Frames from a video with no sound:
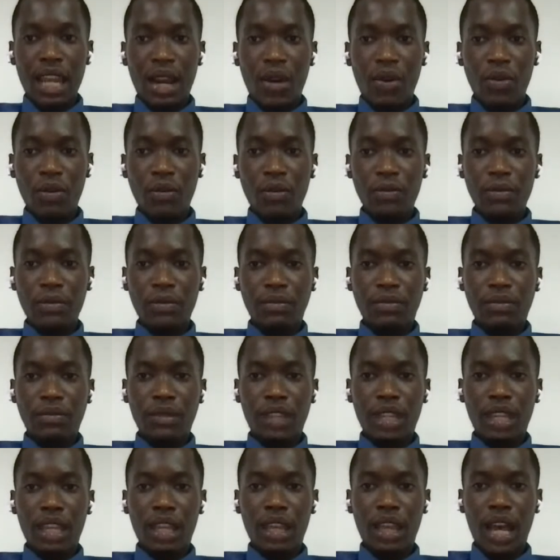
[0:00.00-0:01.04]
Now,
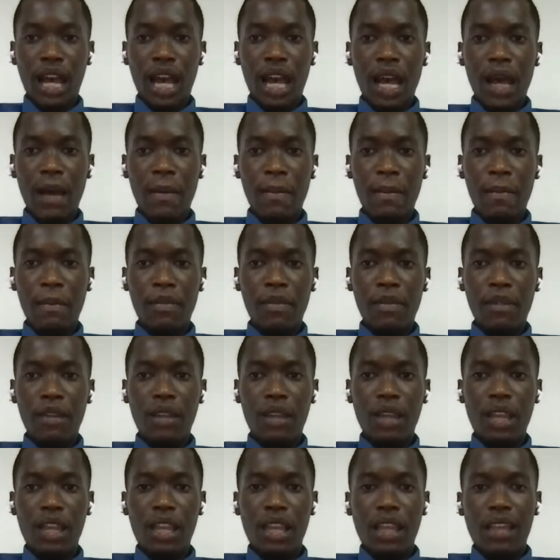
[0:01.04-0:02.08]
um,
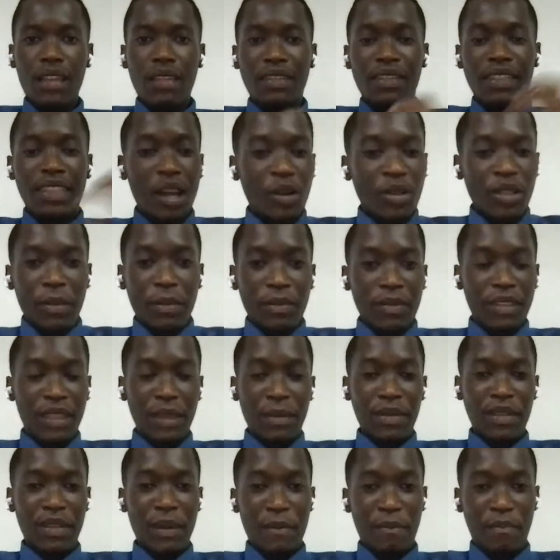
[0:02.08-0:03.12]

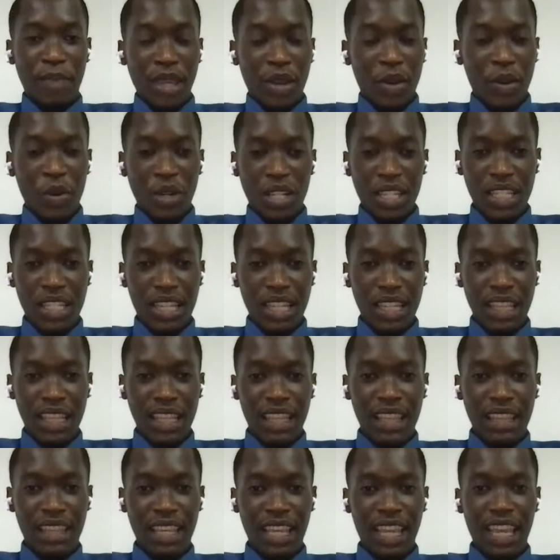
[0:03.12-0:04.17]
the big
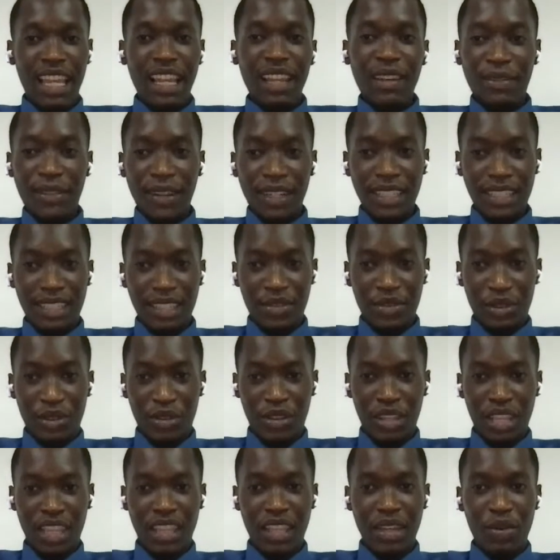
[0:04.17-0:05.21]
question, the elephant
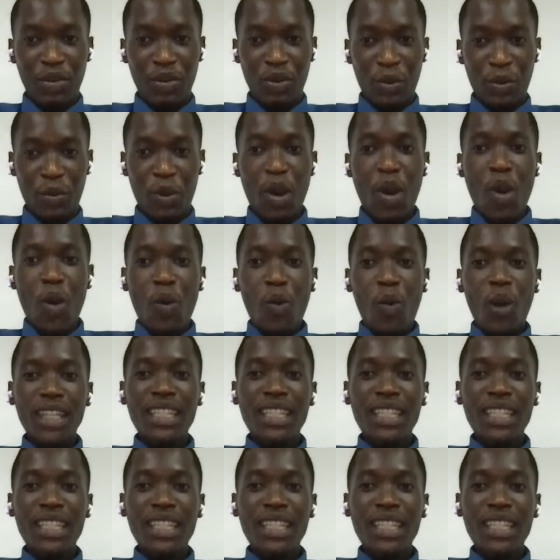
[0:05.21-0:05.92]
in the room: